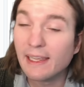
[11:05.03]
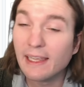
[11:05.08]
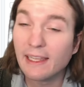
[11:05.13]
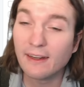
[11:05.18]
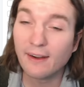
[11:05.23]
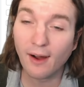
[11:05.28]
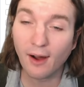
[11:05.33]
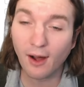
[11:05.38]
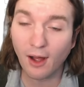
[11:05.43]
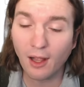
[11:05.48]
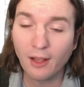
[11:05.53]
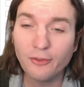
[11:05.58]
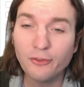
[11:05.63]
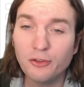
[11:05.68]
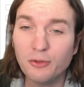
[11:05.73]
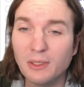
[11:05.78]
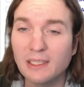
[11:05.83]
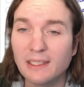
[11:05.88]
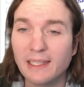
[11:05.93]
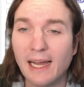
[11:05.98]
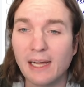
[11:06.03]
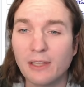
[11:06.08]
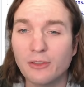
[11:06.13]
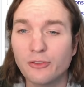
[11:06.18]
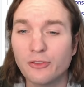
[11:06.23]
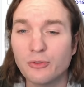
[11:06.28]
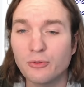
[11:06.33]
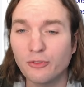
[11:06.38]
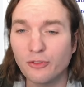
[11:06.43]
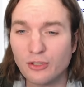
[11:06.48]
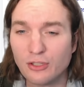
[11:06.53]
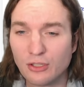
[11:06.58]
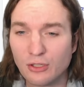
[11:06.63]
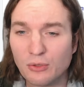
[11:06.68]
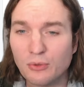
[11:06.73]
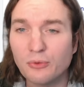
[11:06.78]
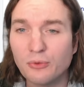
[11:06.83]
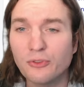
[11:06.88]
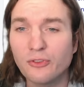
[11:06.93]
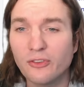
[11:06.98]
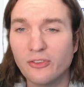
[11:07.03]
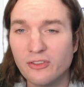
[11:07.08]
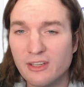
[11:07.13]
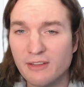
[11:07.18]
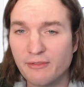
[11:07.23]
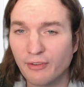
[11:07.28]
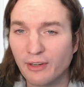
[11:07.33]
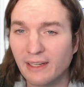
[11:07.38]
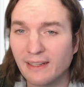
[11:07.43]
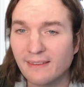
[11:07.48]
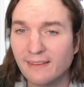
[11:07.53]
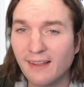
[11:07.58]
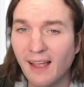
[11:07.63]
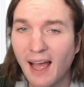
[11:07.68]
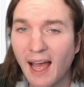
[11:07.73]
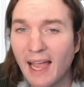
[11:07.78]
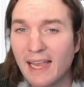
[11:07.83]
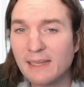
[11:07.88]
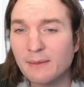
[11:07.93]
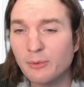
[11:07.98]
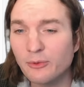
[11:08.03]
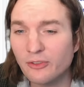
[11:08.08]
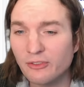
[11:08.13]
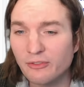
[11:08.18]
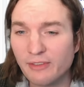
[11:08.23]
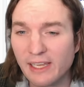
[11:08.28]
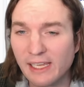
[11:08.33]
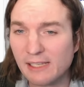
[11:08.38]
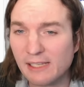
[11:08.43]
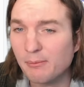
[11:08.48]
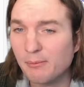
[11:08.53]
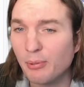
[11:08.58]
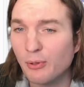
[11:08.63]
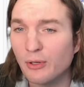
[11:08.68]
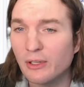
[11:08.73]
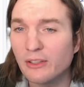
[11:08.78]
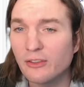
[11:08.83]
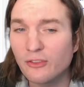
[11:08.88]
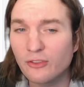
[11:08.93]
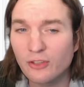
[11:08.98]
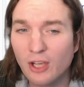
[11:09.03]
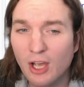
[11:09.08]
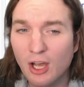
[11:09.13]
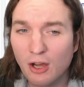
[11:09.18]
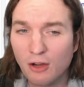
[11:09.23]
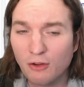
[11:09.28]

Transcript: it also allows you to use different types of inputs